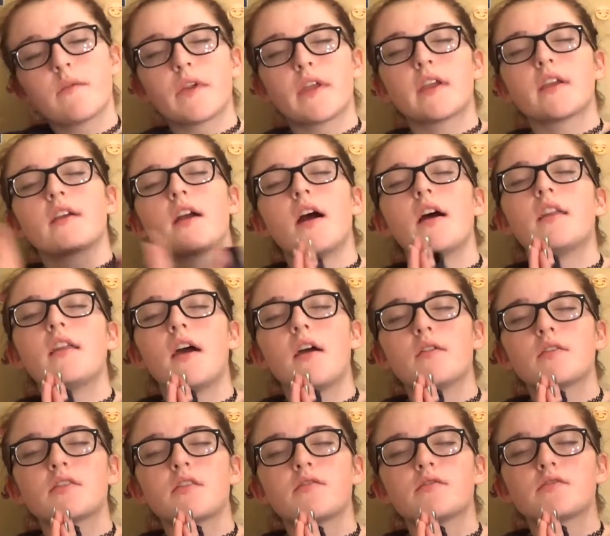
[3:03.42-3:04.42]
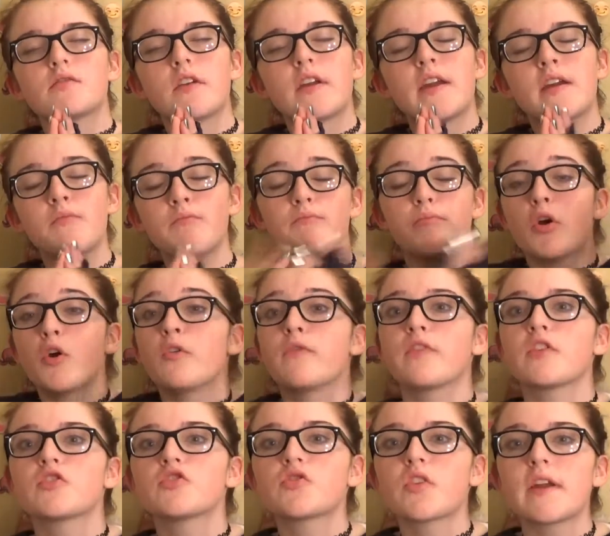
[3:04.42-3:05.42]
can't be like, God, I wish I was straight, and
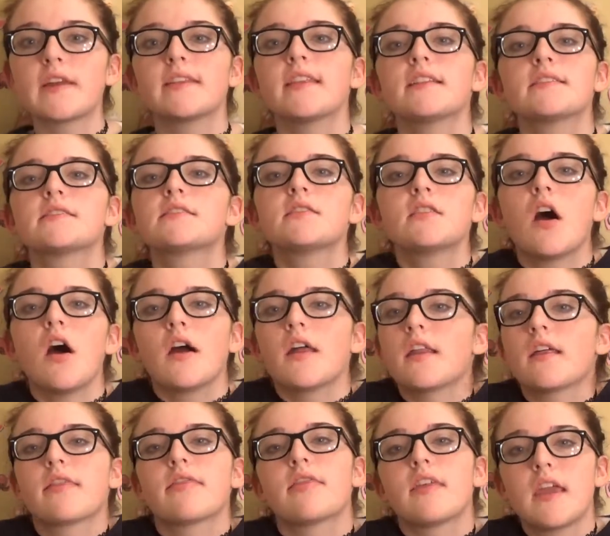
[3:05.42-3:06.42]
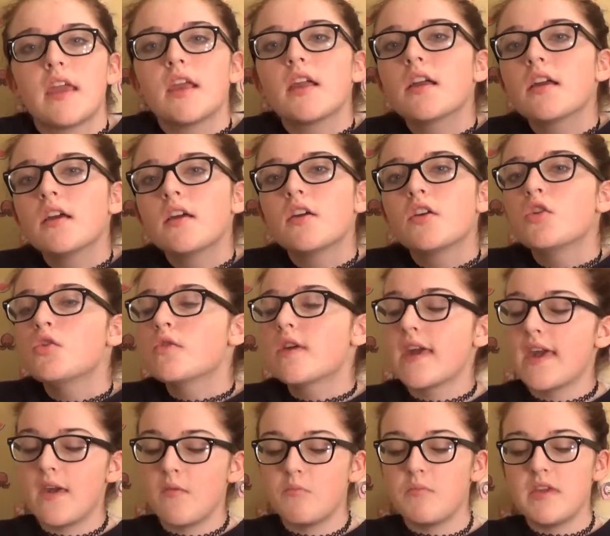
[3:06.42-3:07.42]
poof, you're straight. That's not a thing. You
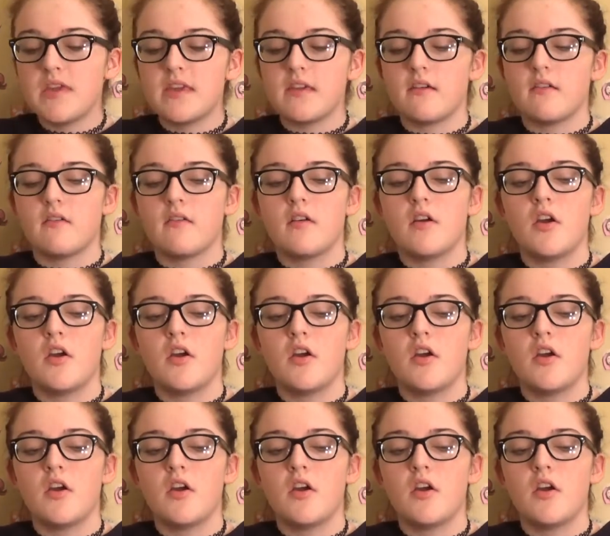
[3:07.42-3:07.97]
can't be...